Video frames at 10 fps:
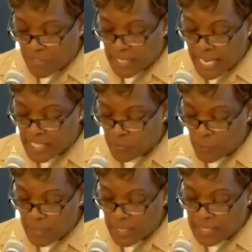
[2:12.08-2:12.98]
Over the next
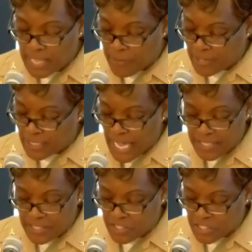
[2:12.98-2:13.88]
few minutes, I would
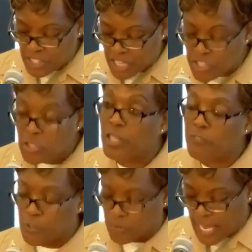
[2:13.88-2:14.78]
like to just touch on a
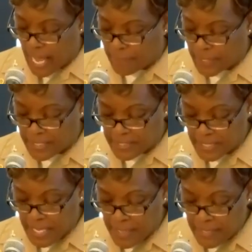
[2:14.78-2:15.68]
few
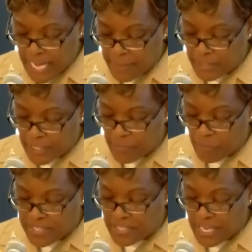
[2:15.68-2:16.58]
topics that I believe
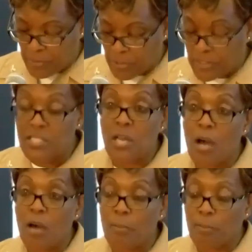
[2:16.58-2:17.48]
resonate with us
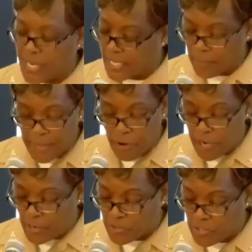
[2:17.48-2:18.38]
all: breaking
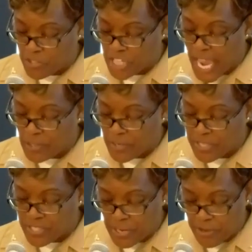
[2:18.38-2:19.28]
barriers,
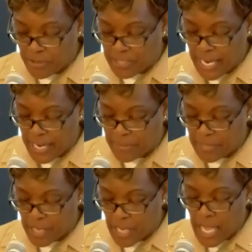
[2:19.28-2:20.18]
shattering
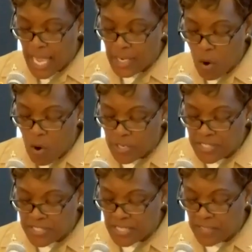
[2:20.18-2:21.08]
stereotypes, and
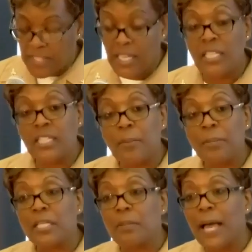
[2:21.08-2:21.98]
harnessing the
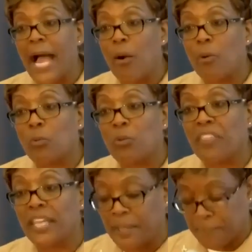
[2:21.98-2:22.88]
unlimited power
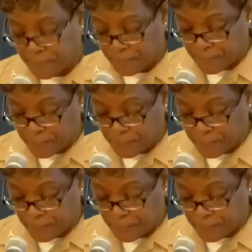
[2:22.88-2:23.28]
within.